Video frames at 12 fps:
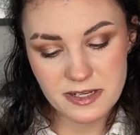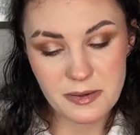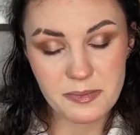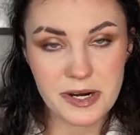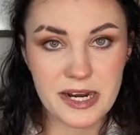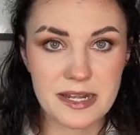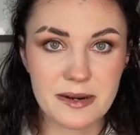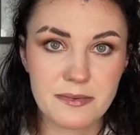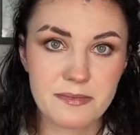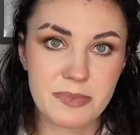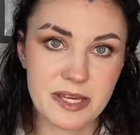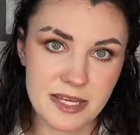brand,
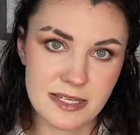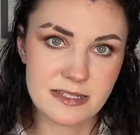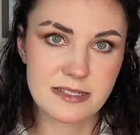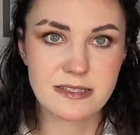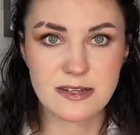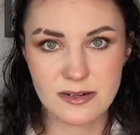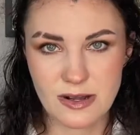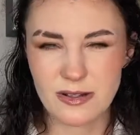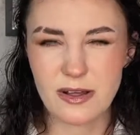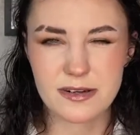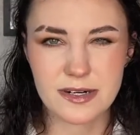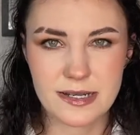because they're no
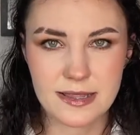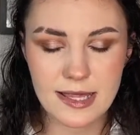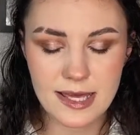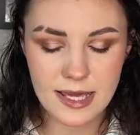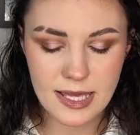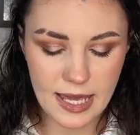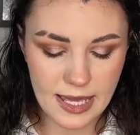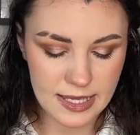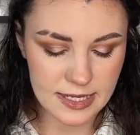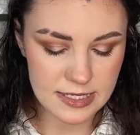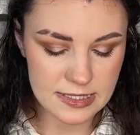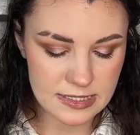longer a thing,
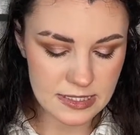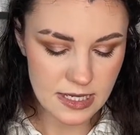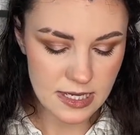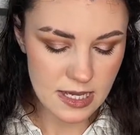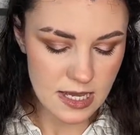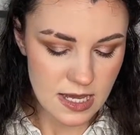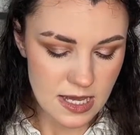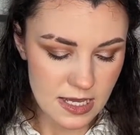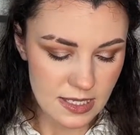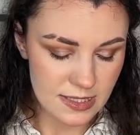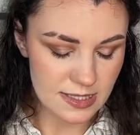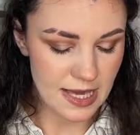and
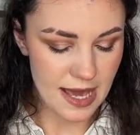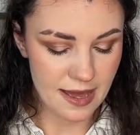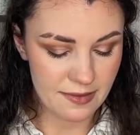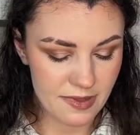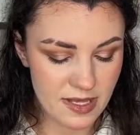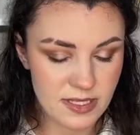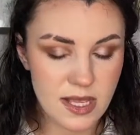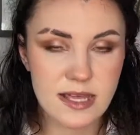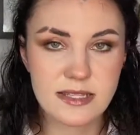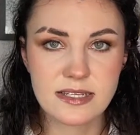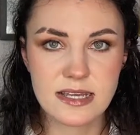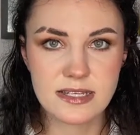yeah,
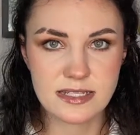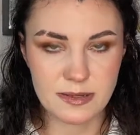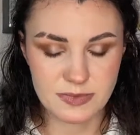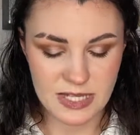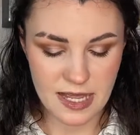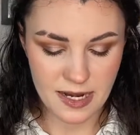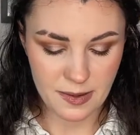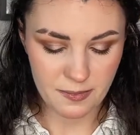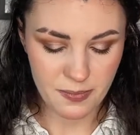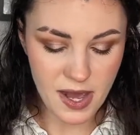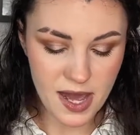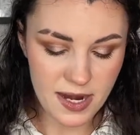it's upsetting,
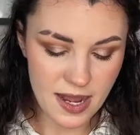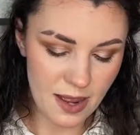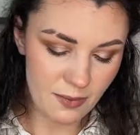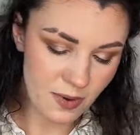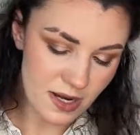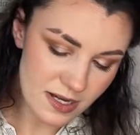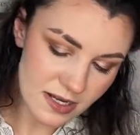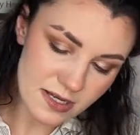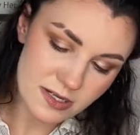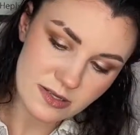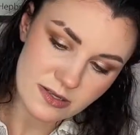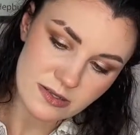but I want
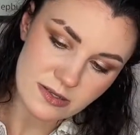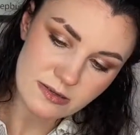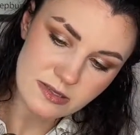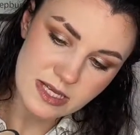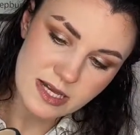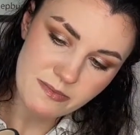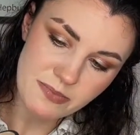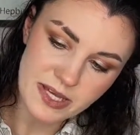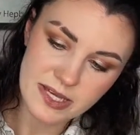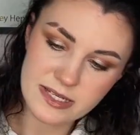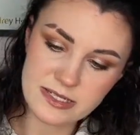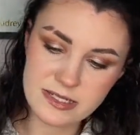to use it
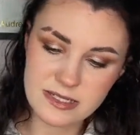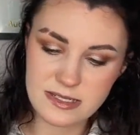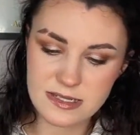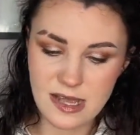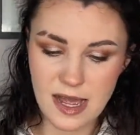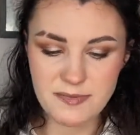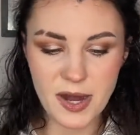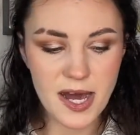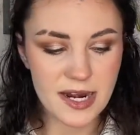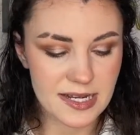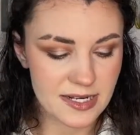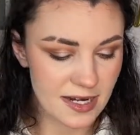because I
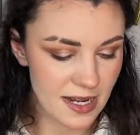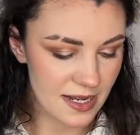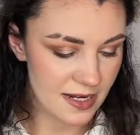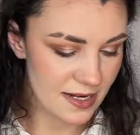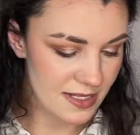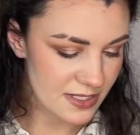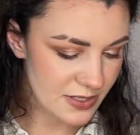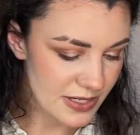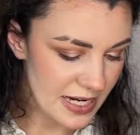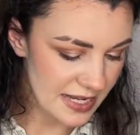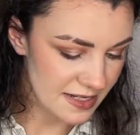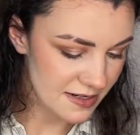bought it, and it's
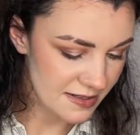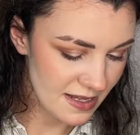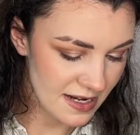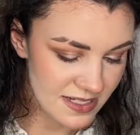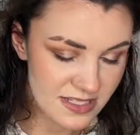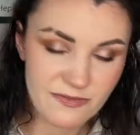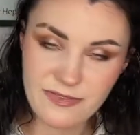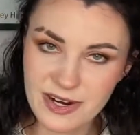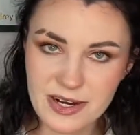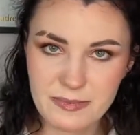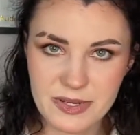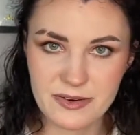great, and it's
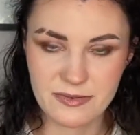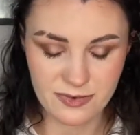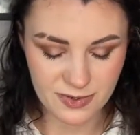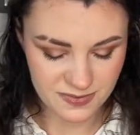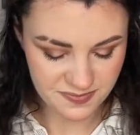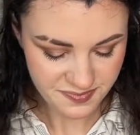very beautiful.